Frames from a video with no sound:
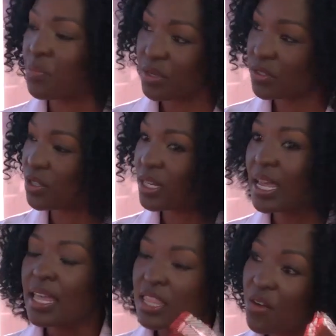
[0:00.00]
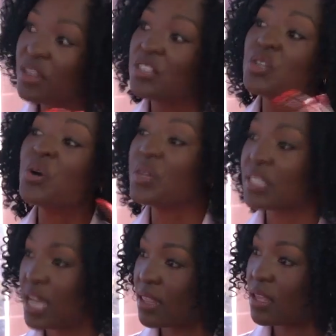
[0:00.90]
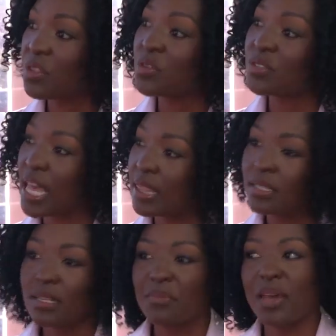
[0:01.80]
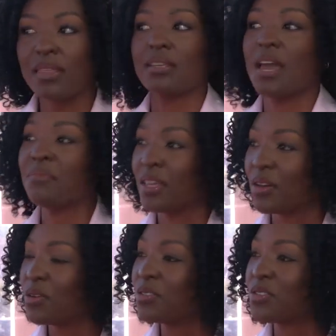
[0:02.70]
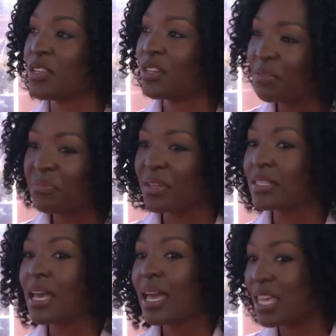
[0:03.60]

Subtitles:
Boston, they already know each other with those athletes, and by the time they go to the Olympics,